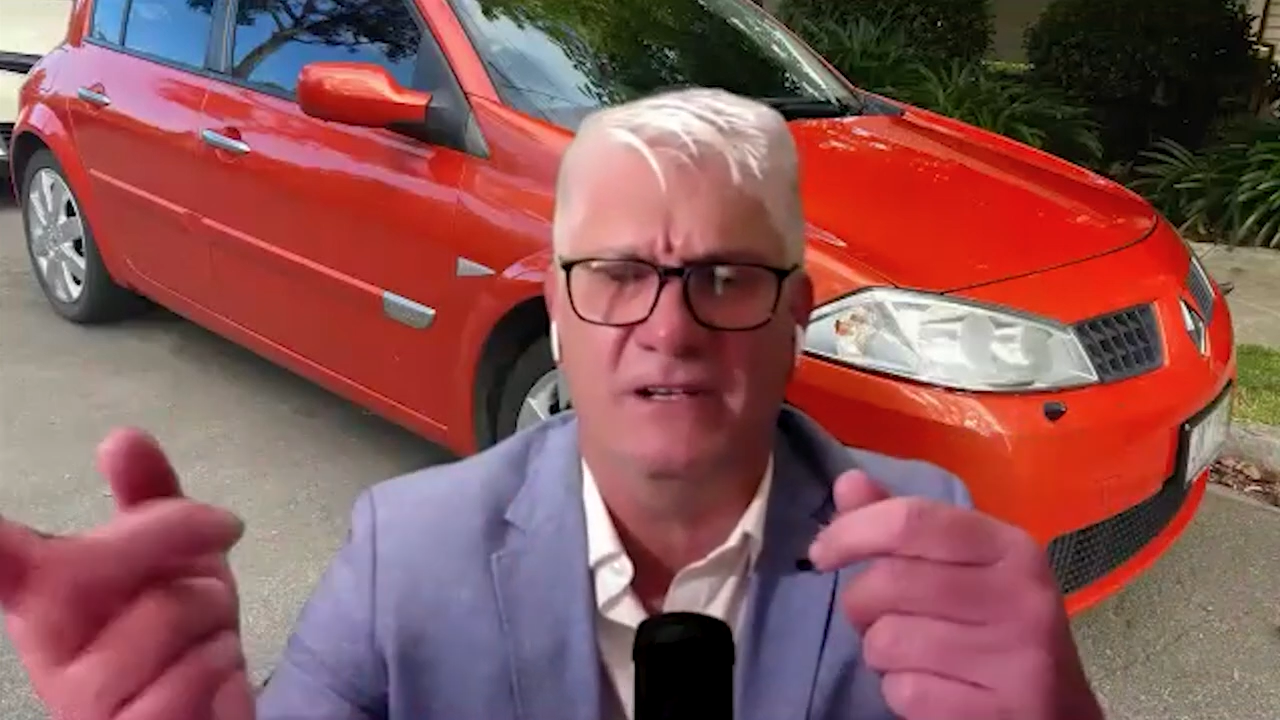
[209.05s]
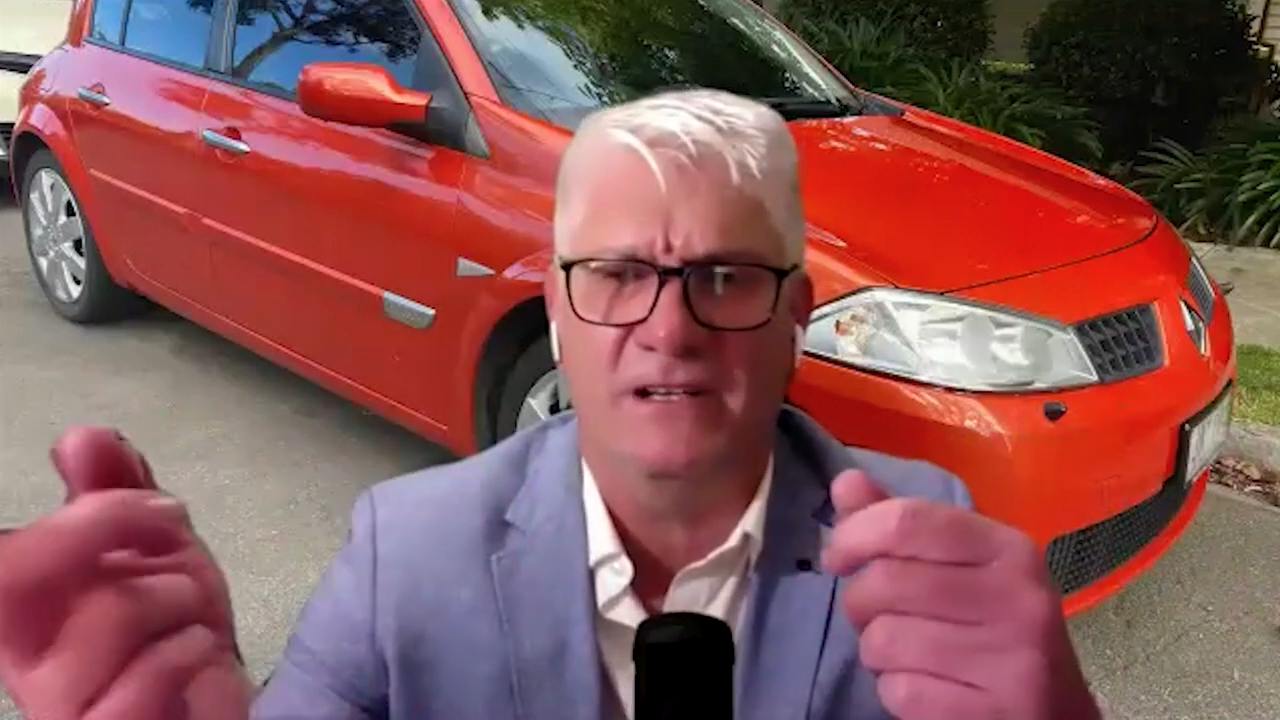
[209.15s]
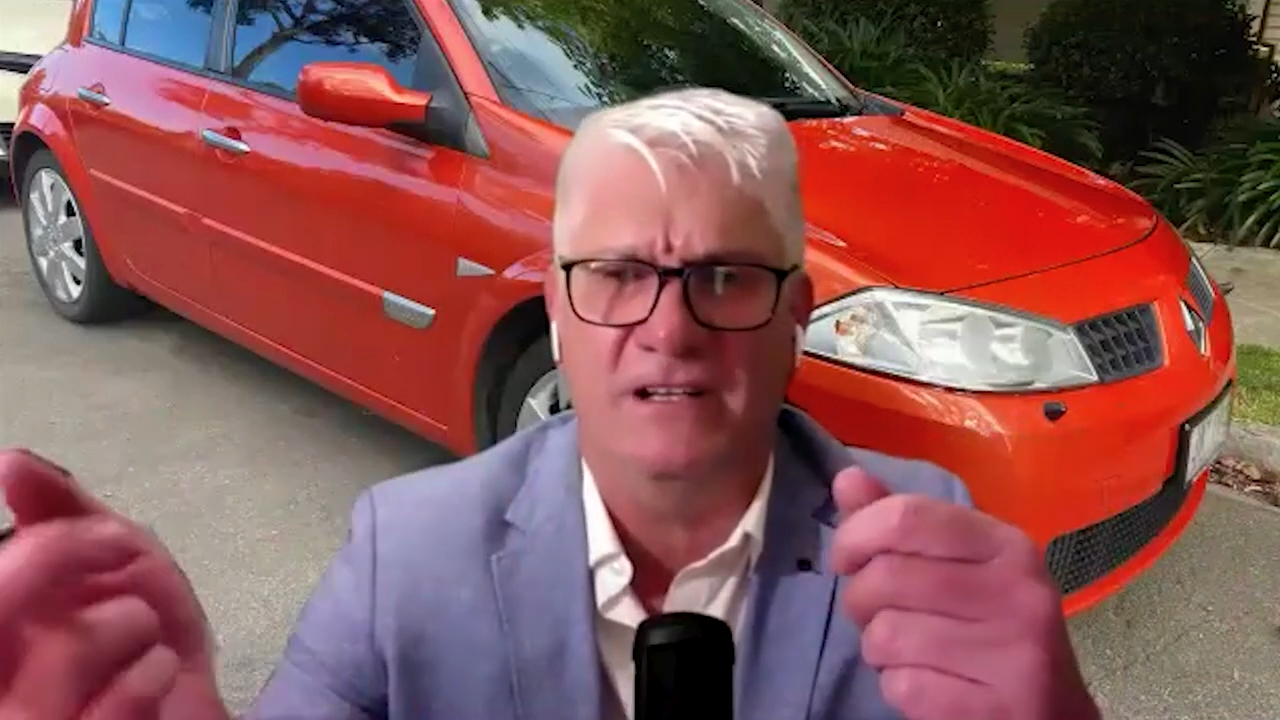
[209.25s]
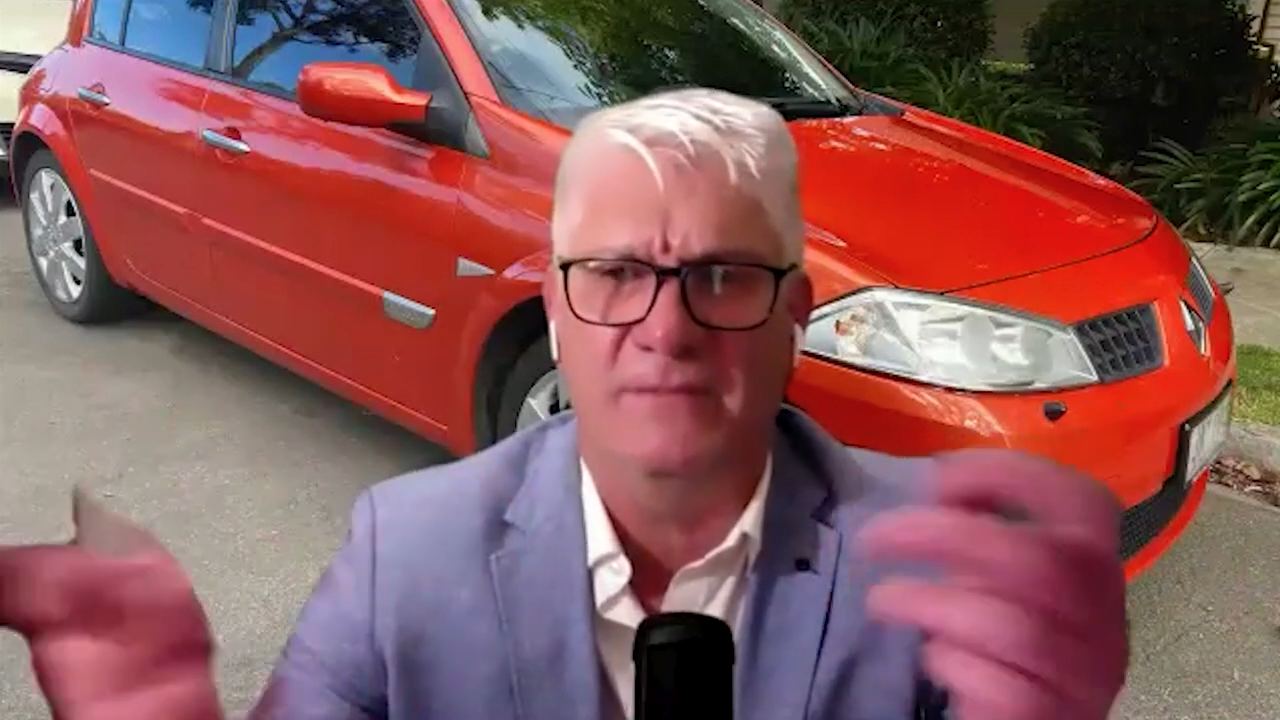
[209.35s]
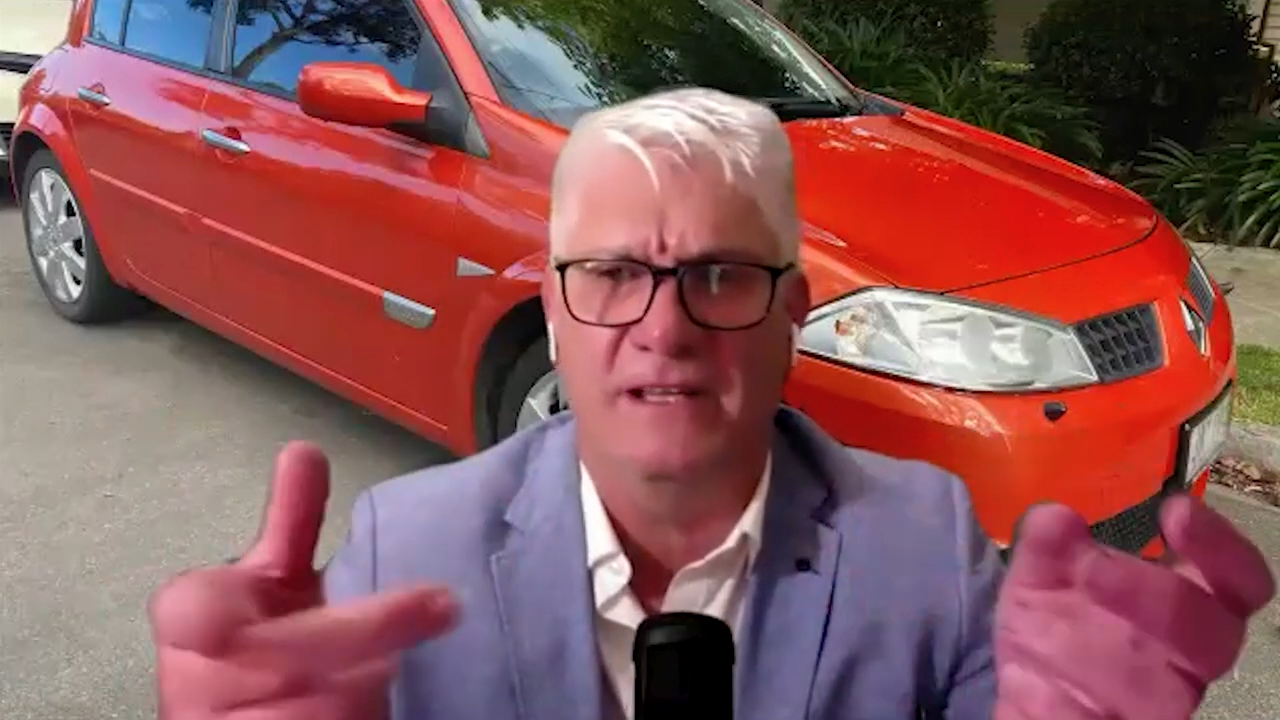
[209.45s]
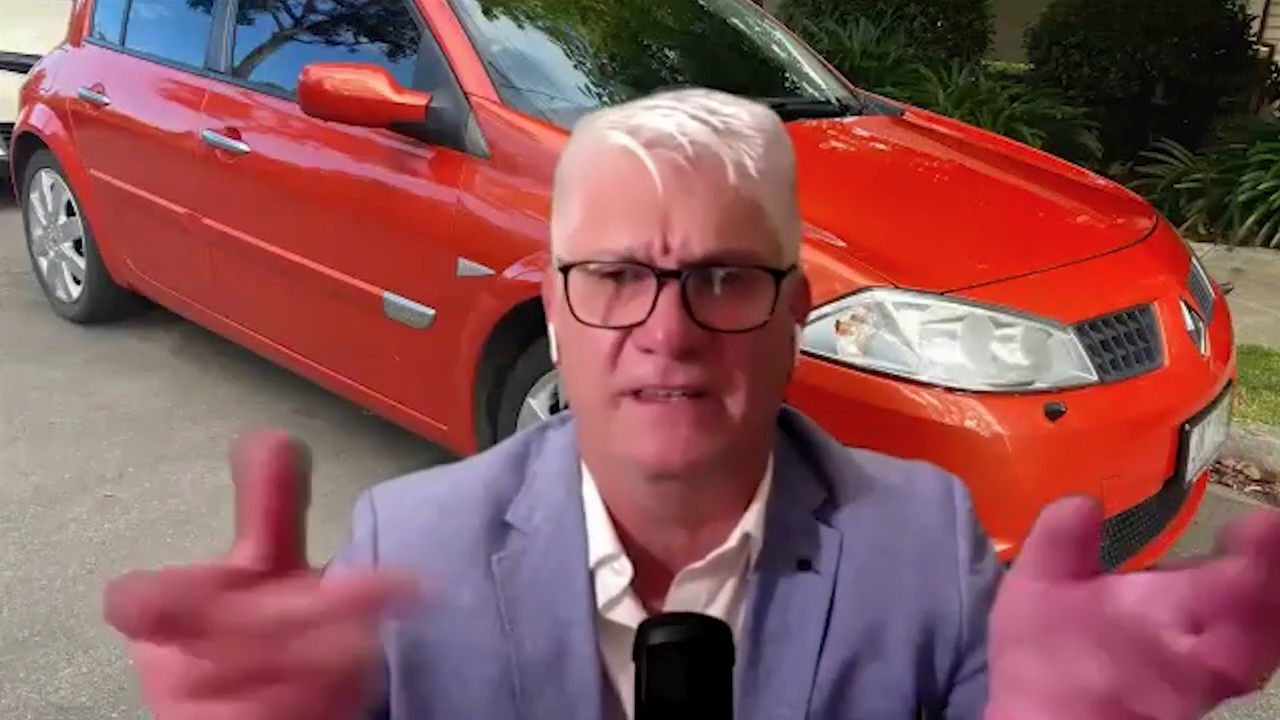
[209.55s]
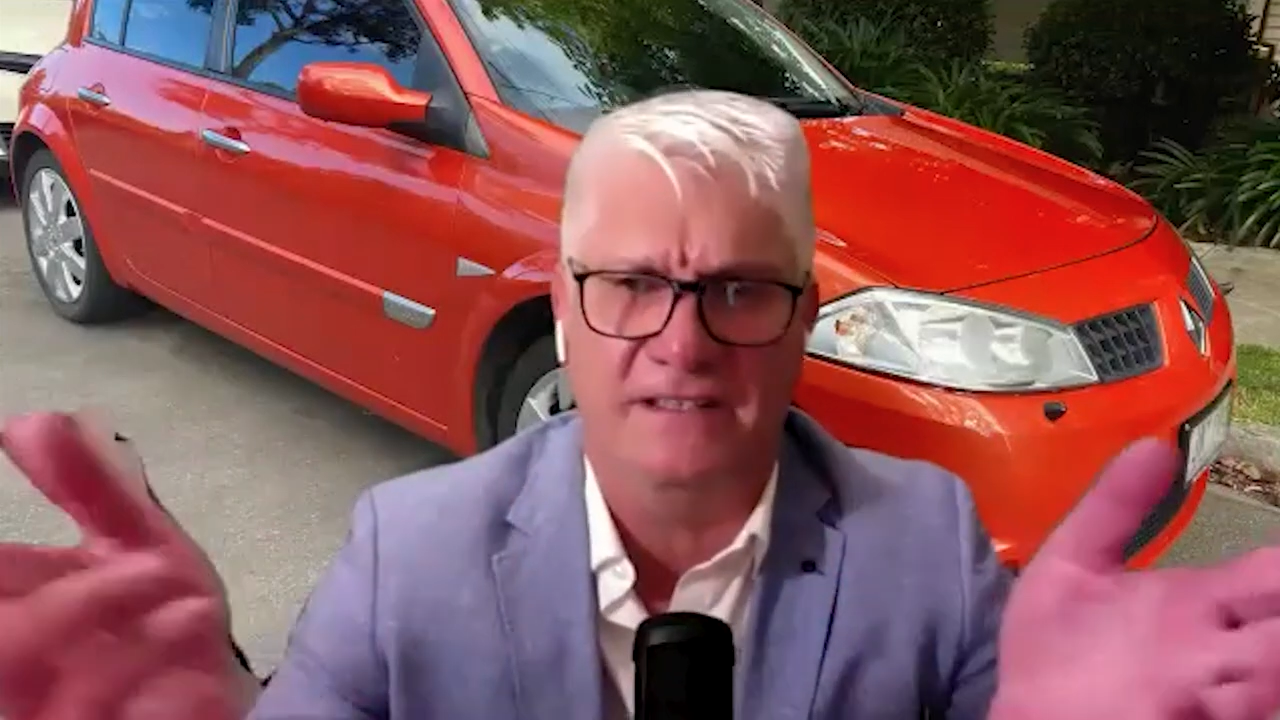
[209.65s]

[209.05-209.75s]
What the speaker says: what do you know about